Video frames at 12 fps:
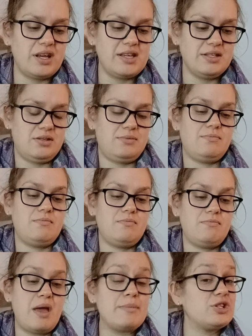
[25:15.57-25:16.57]
he's
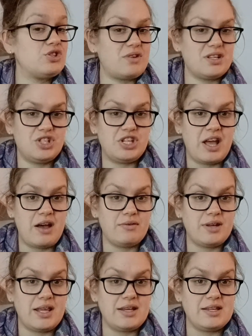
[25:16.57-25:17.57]
maybe stretched out
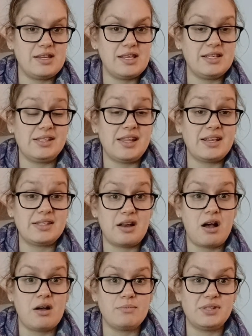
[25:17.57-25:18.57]
and his legs and
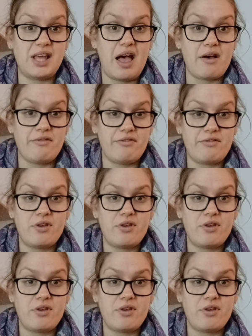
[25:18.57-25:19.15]
arms have